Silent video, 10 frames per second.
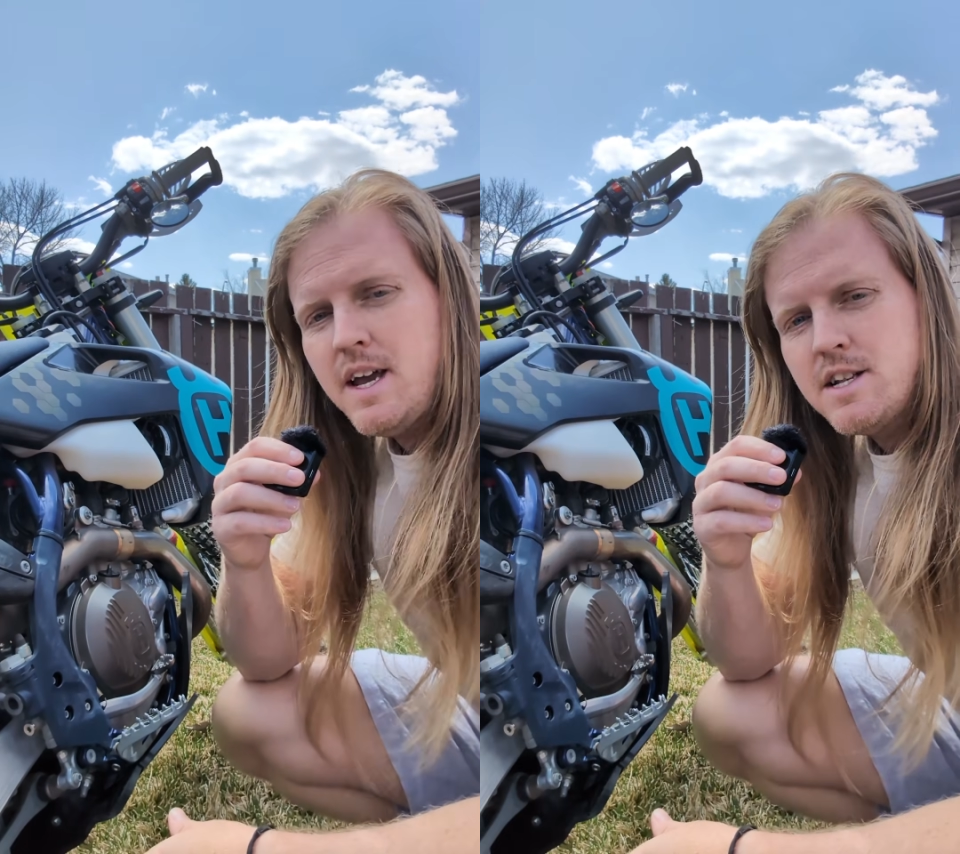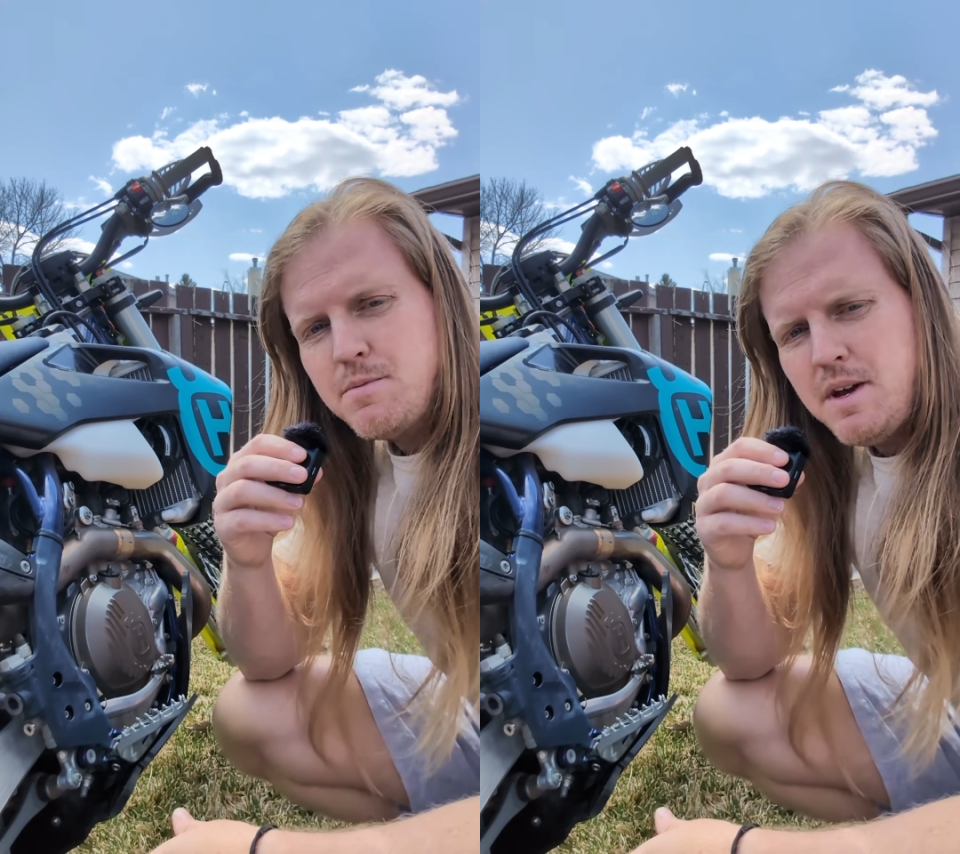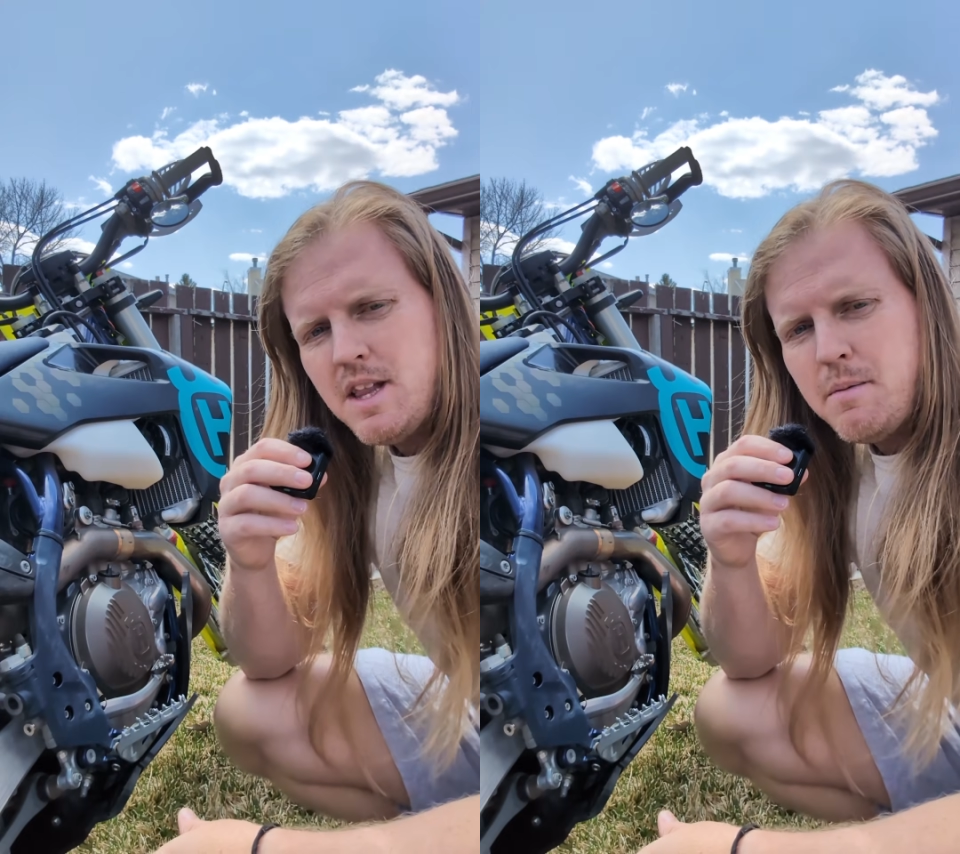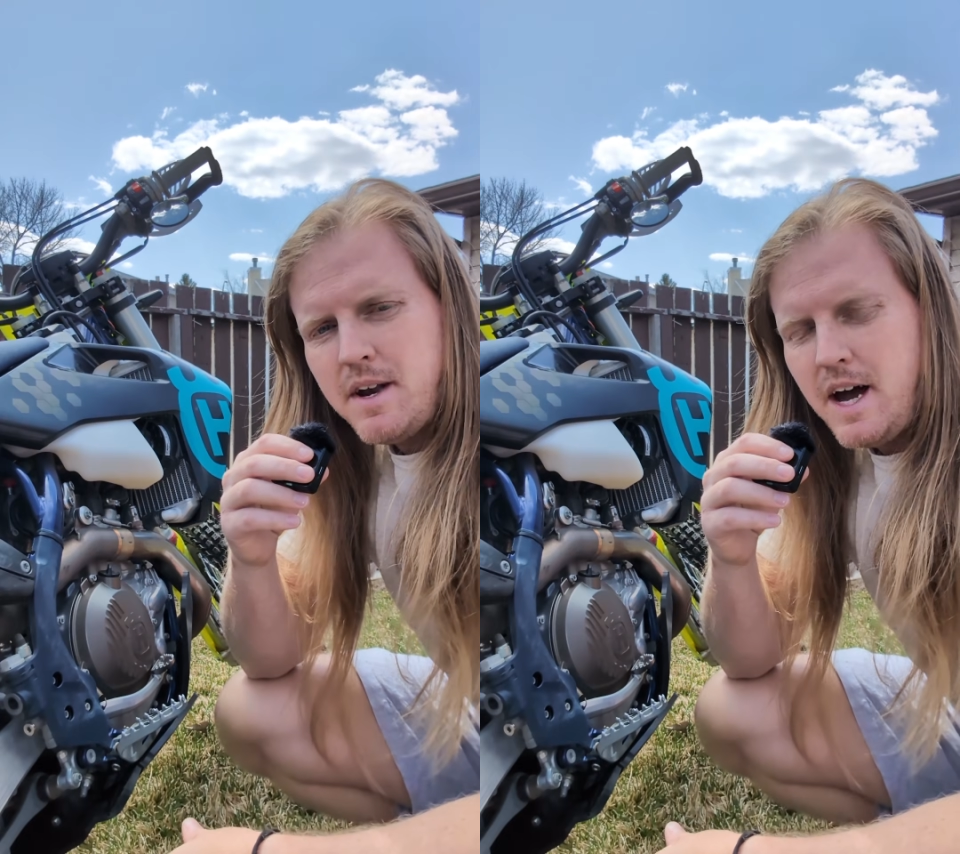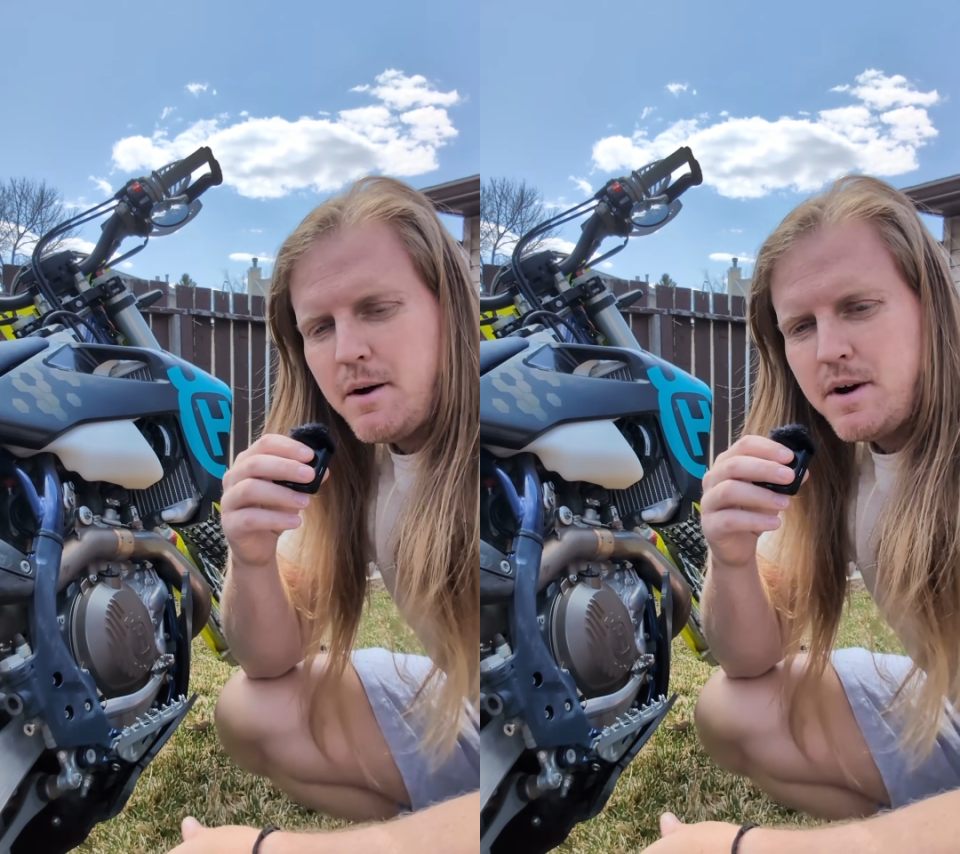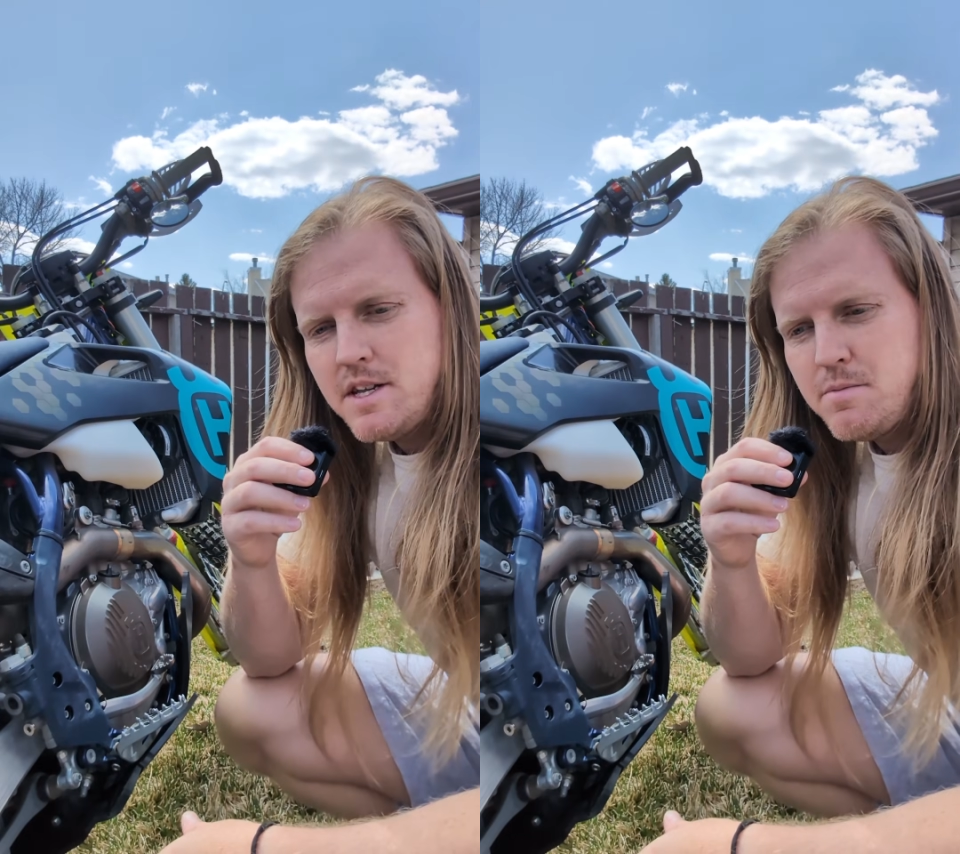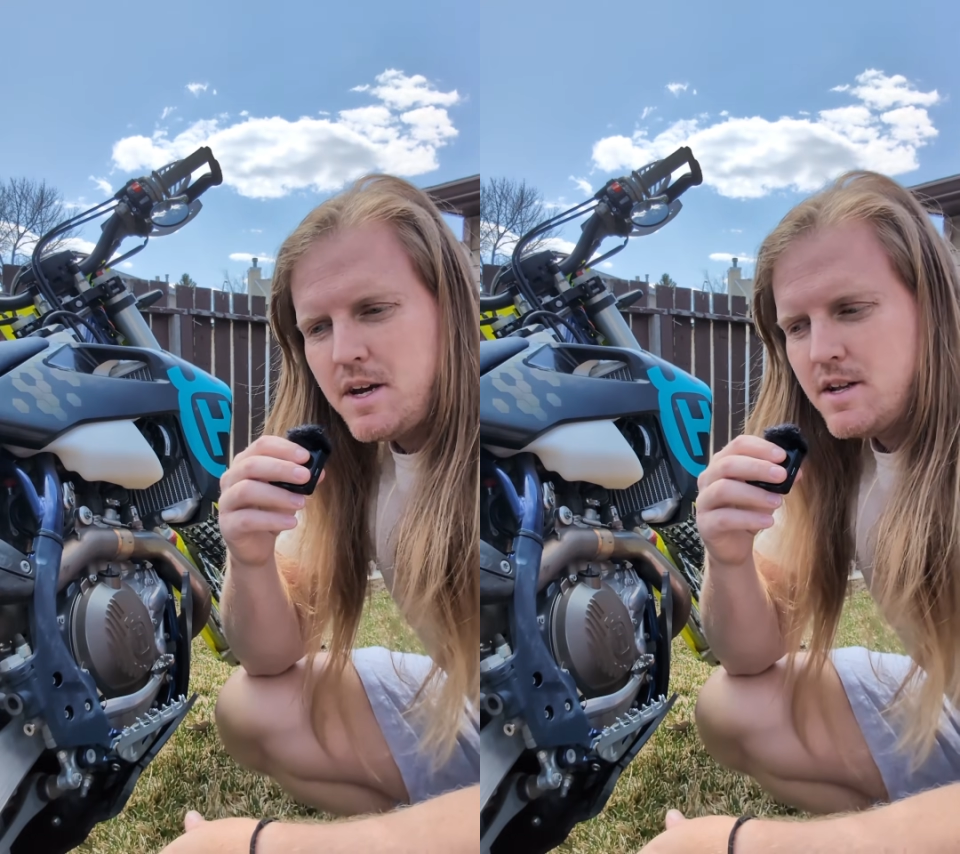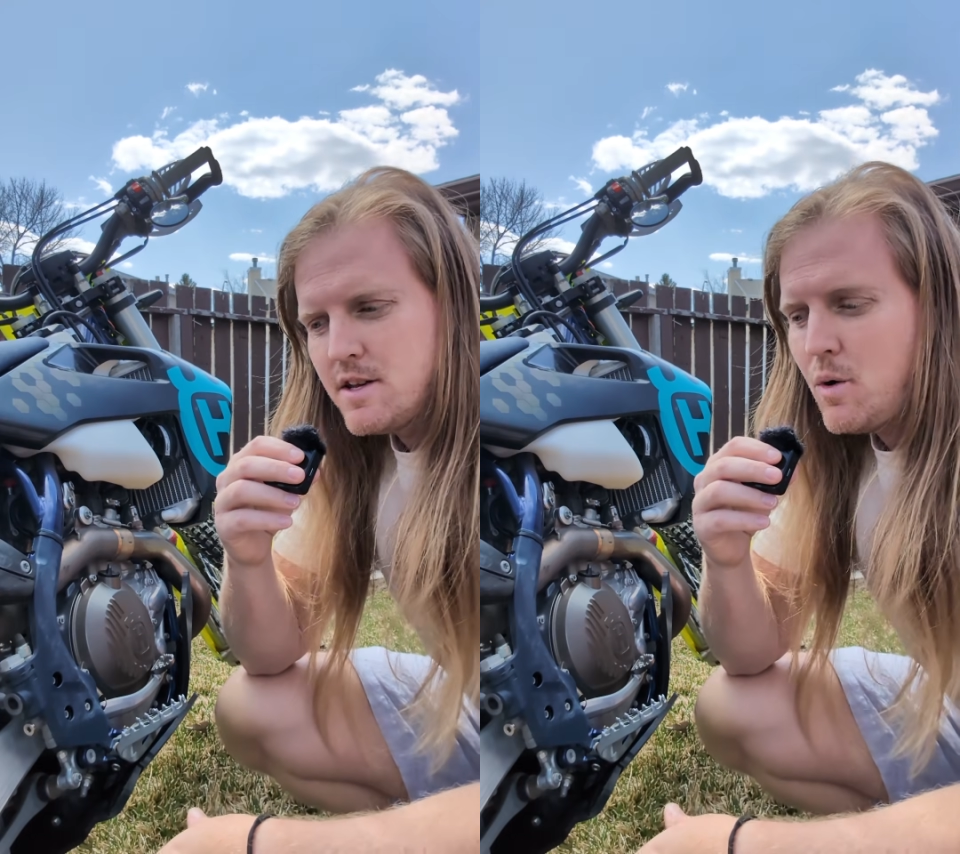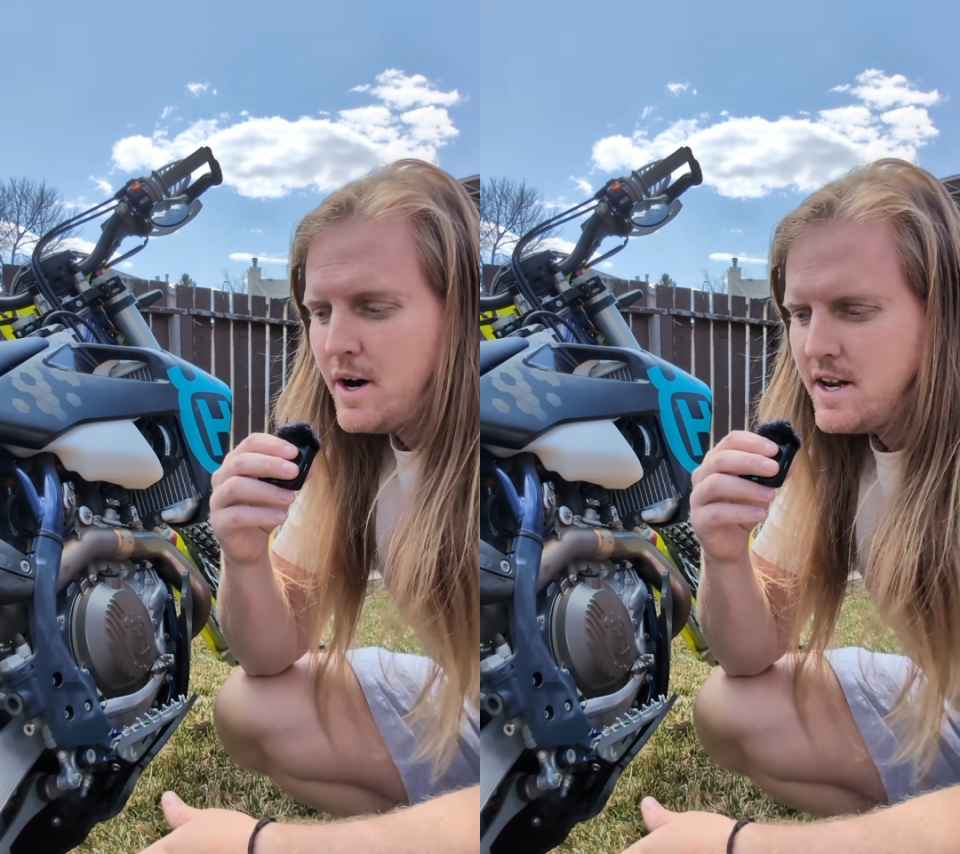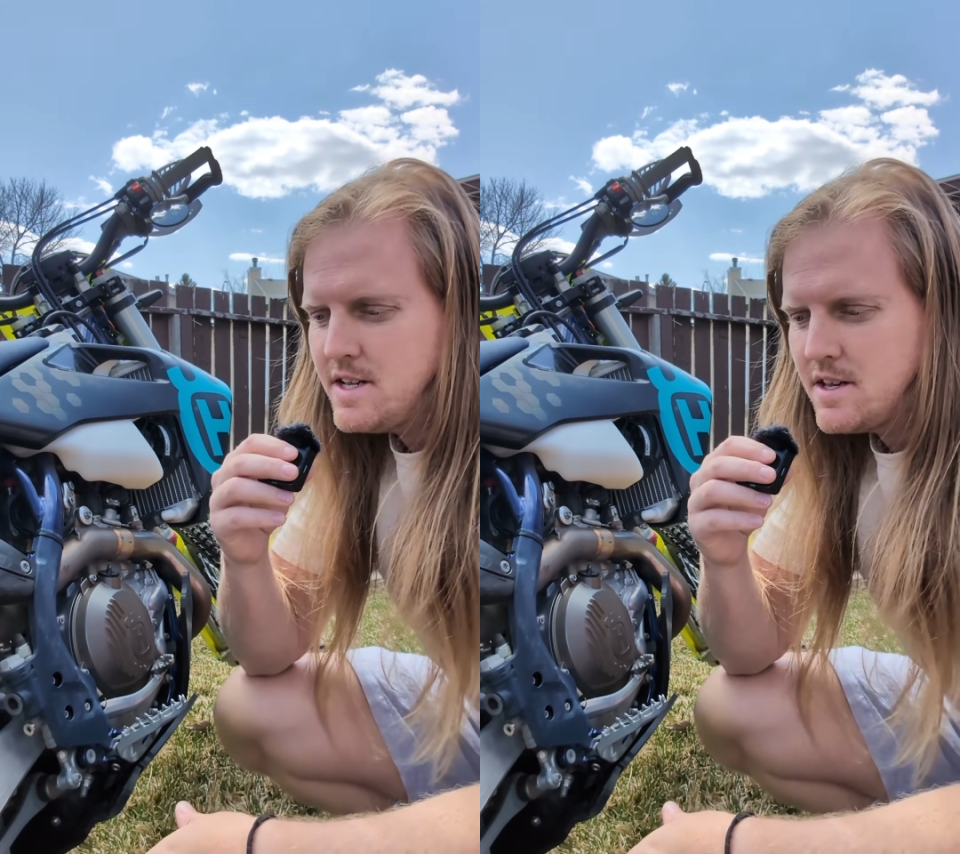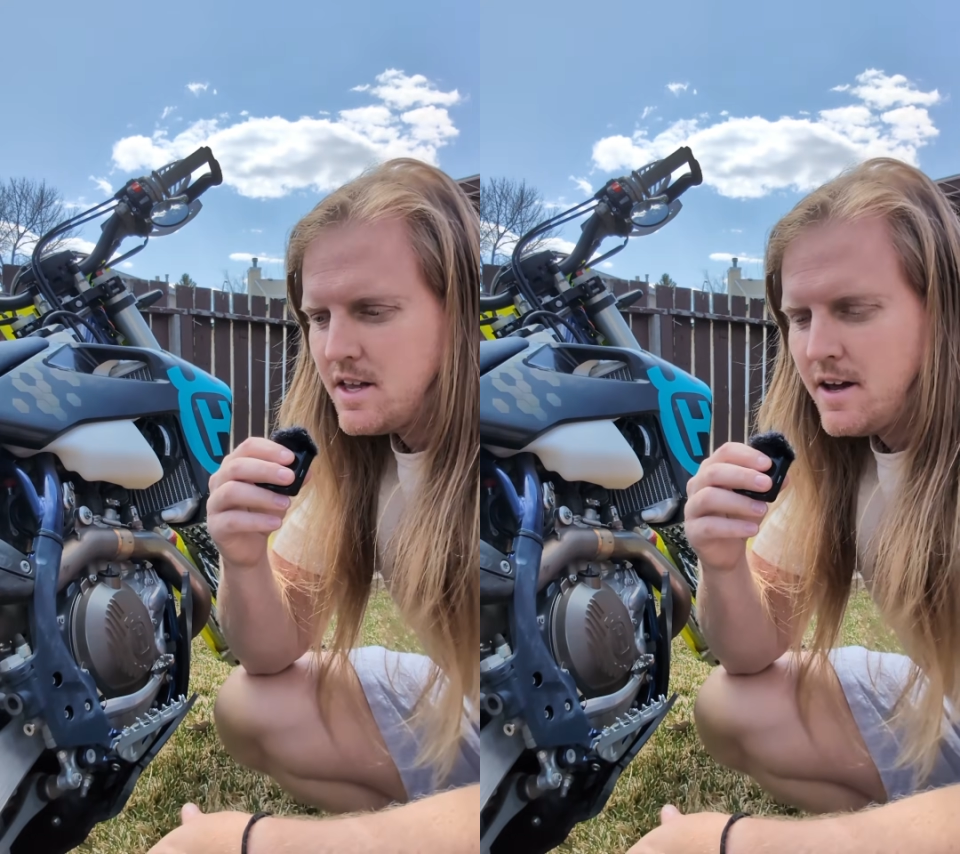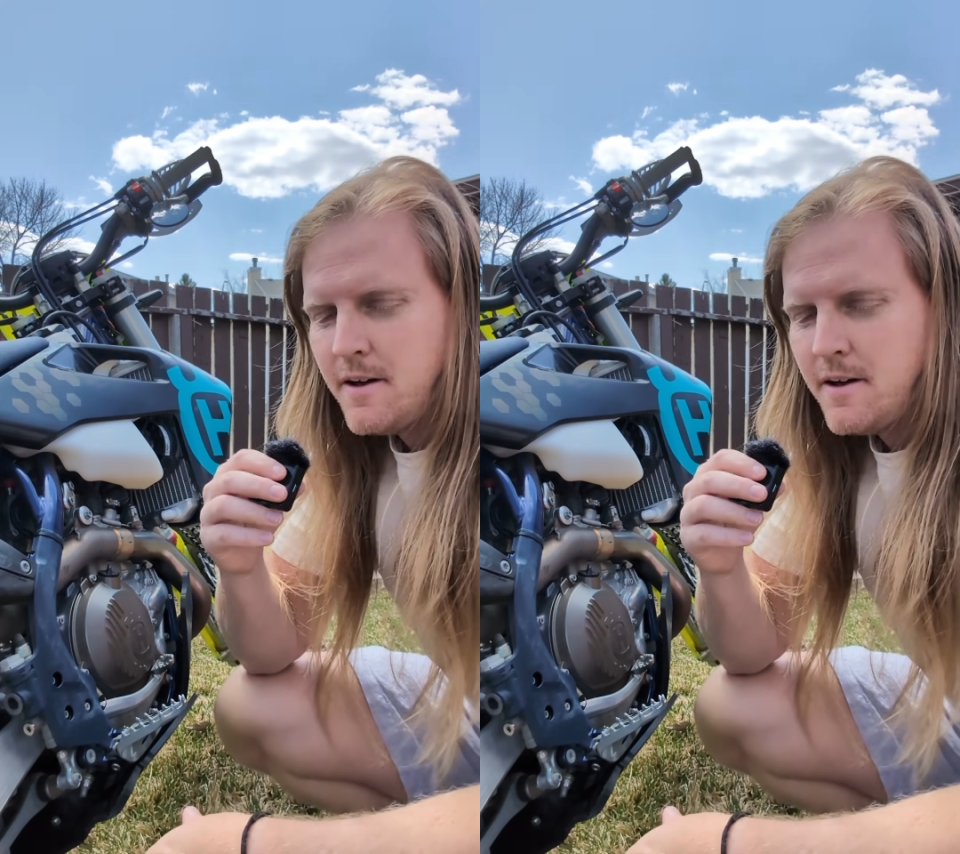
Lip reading: speed limit highway speeds quite easily.